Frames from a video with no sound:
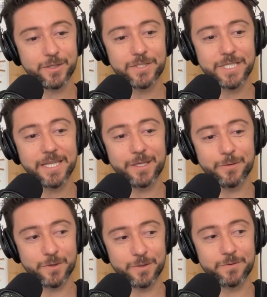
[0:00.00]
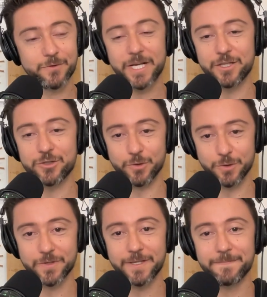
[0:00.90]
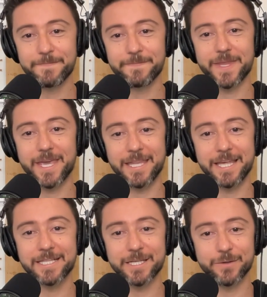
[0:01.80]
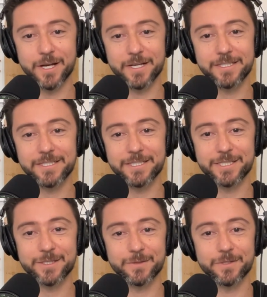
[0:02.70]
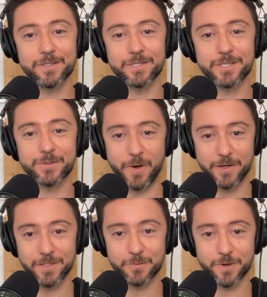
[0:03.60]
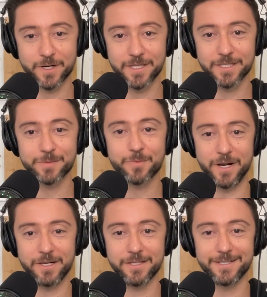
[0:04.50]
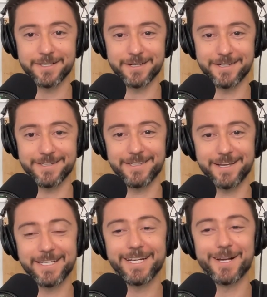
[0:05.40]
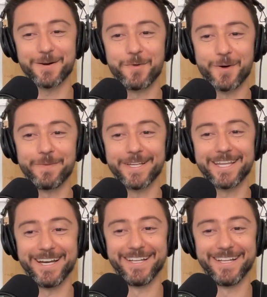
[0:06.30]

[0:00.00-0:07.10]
you said that you were creating jewelry and that's how you got into to square to work on this product uh, i need to hear more about that